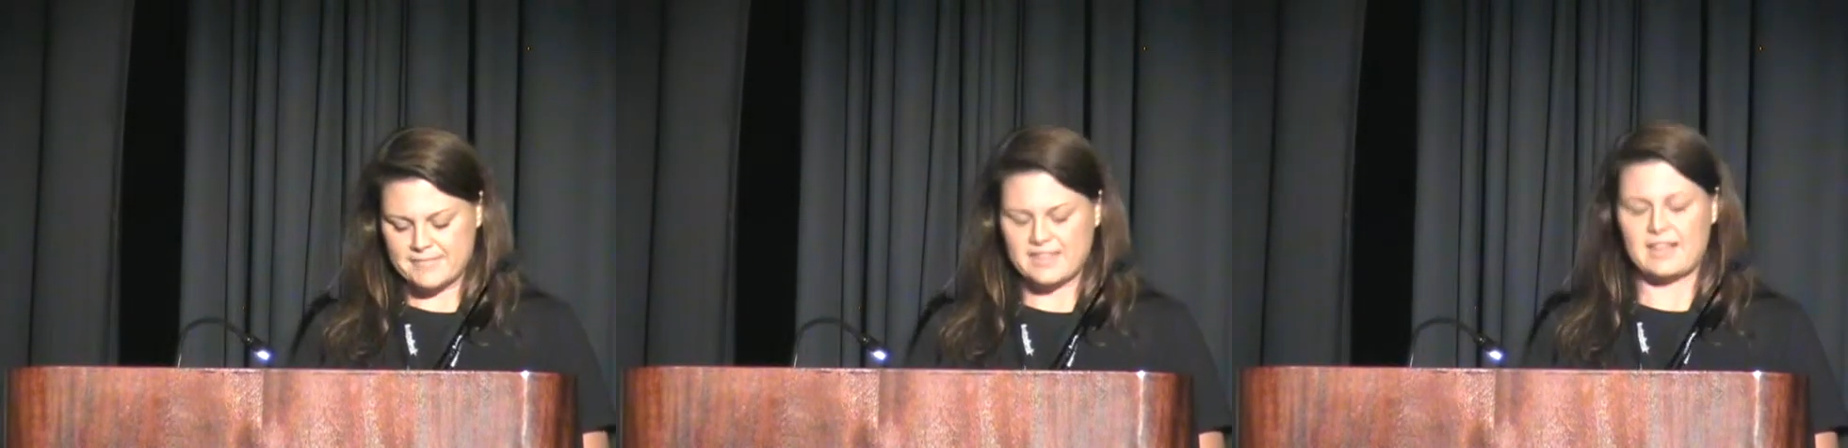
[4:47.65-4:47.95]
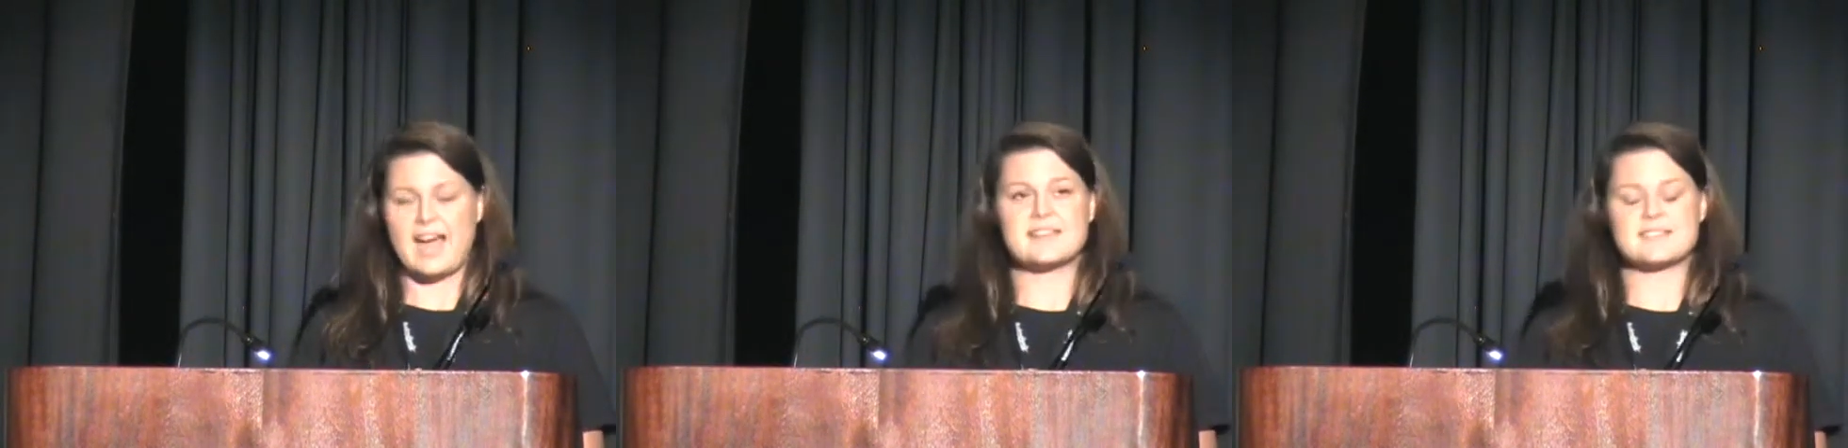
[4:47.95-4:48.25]
The
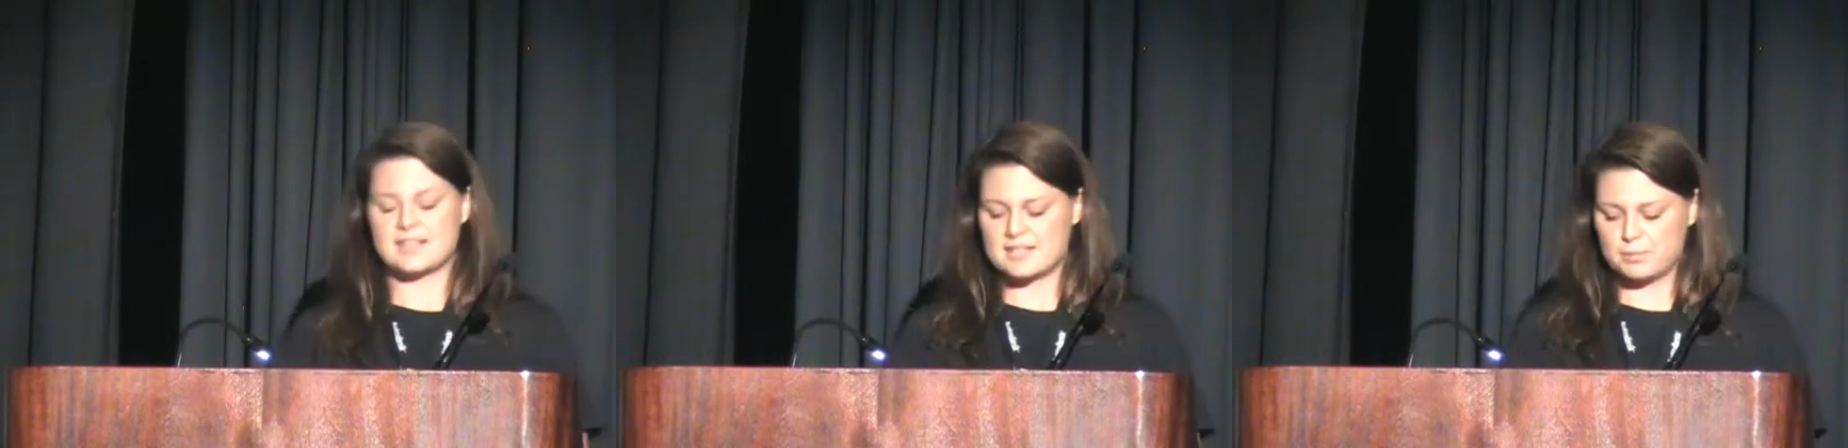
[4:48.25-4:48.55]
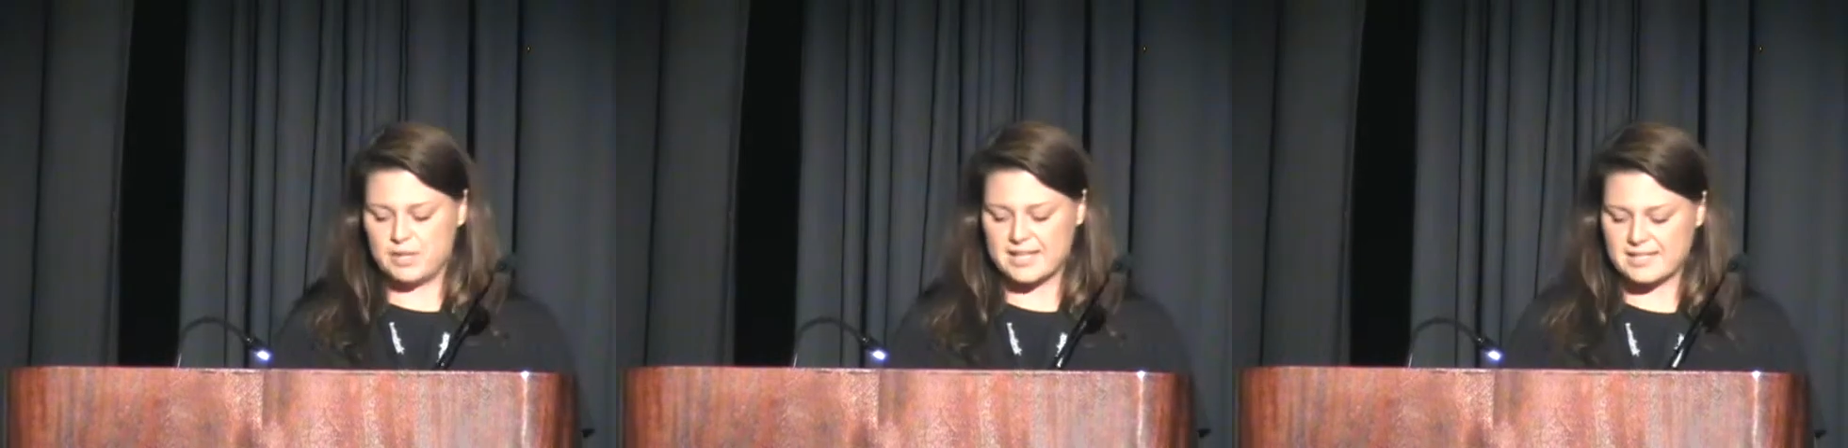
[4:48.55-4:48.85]
last thing is
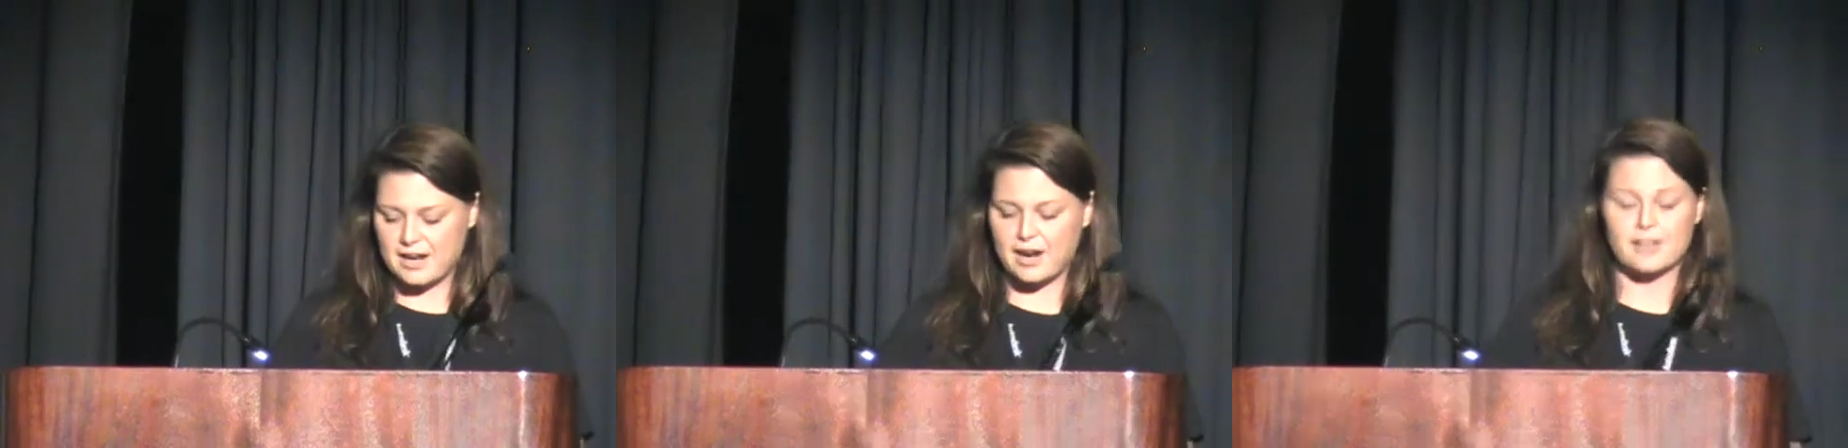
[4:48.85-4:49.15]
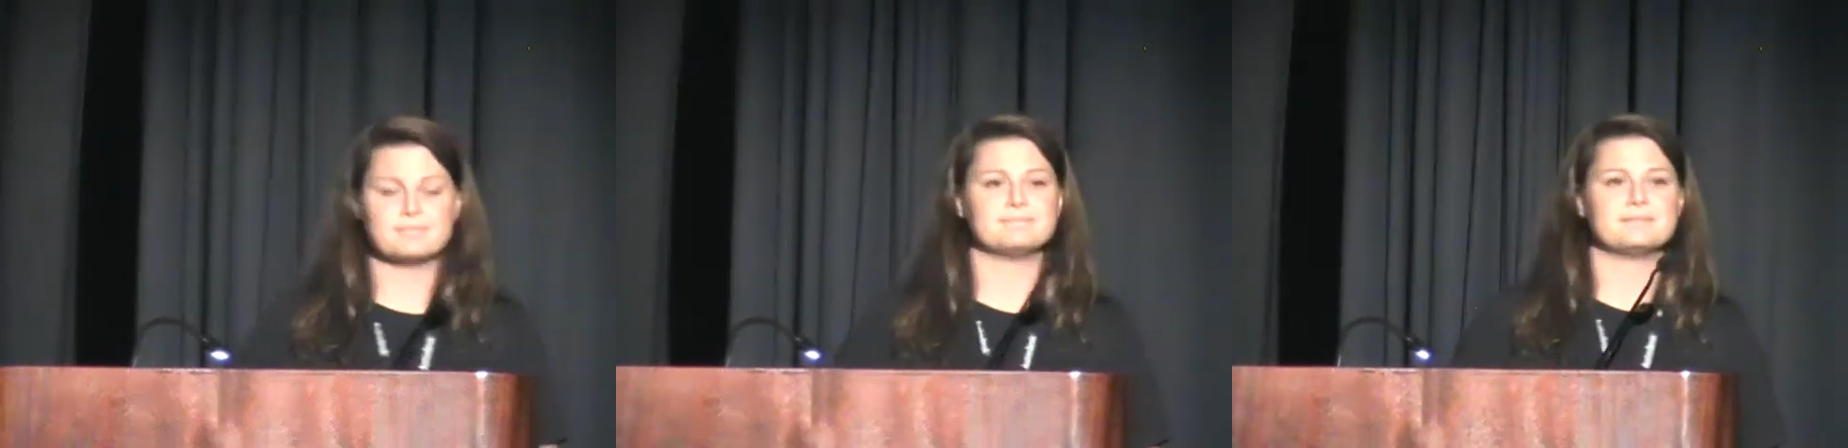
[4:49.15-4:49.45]
the place
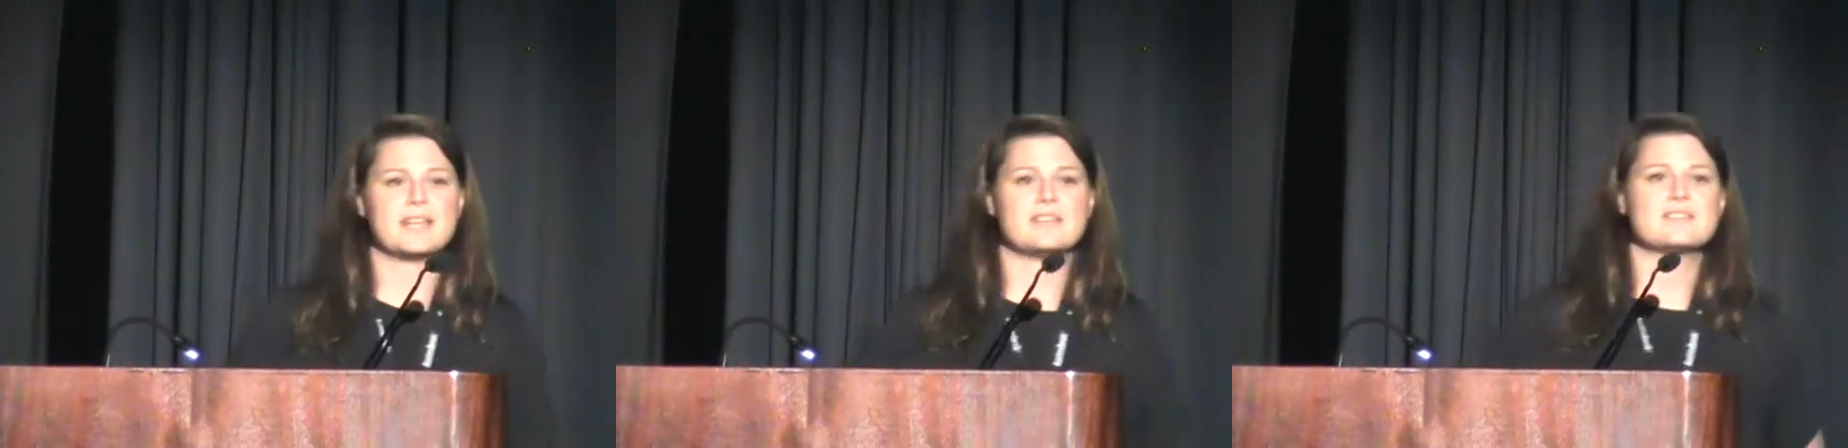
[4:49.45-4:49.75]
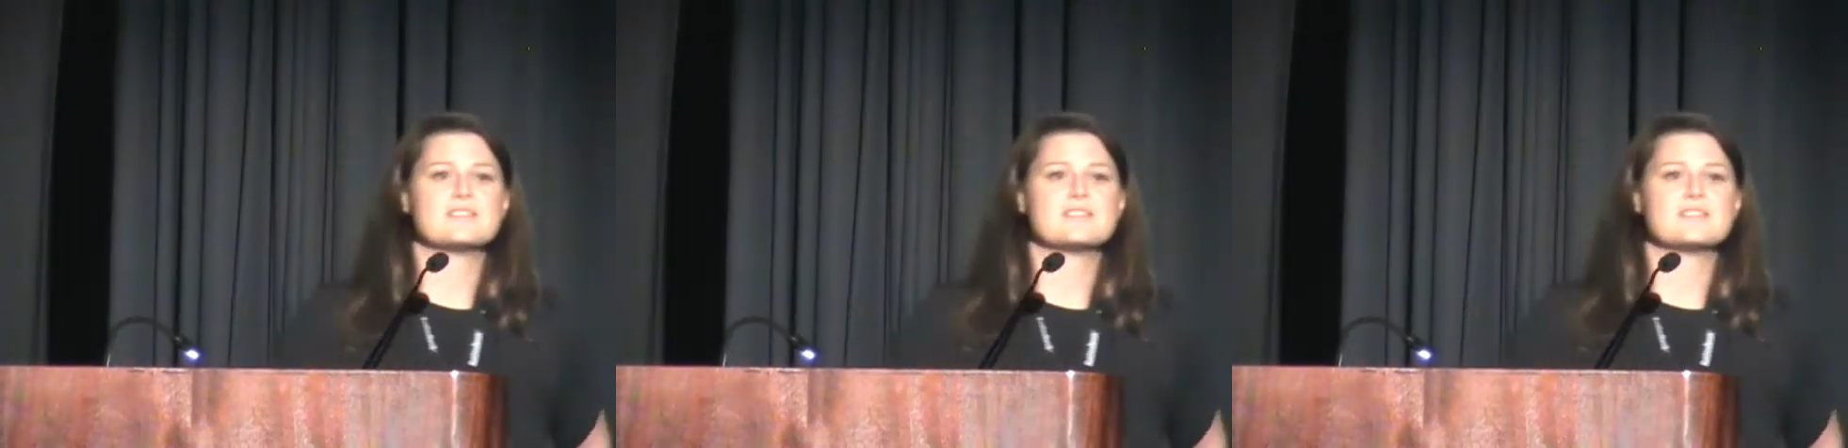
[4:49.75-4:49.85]
card, and this